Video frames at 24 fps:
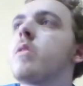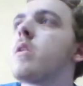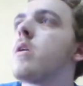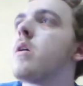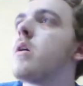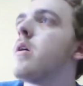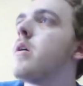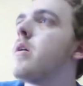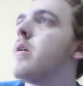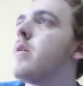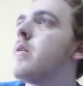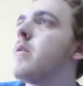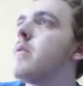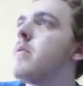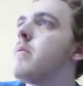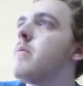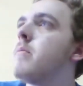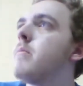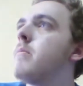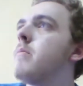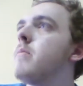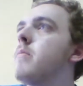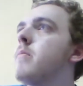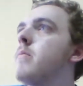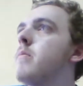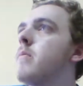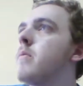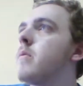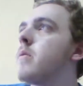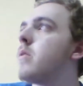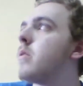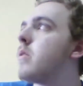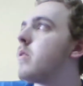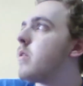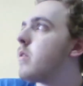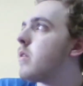Um,
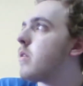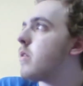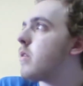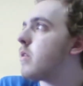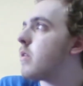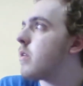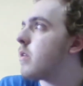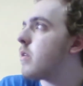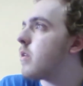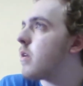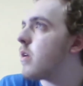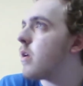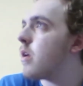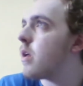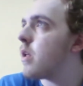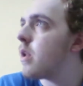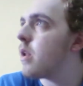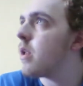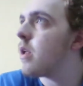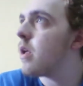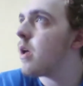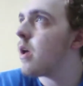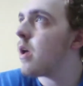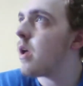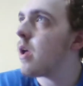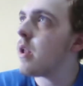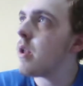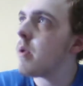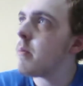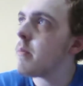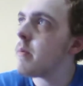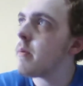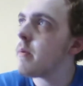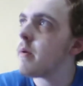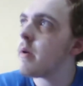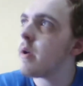and uh, and
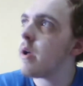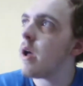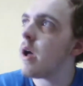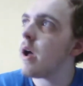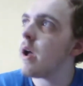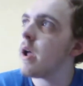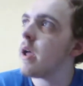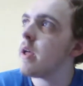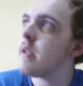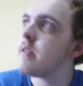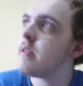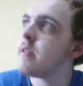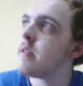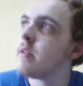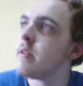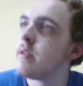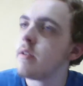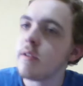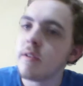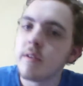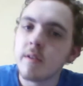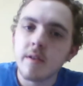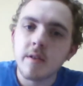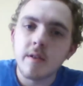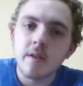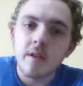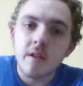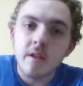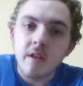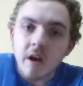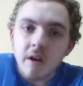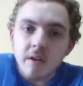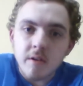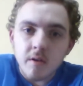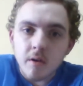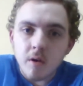I'm, I guess
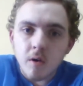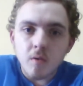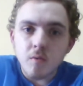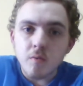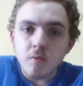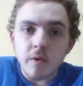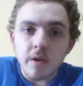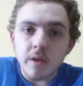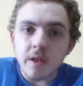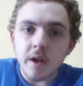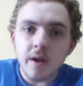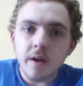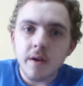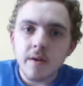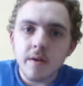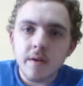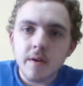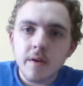that's all really.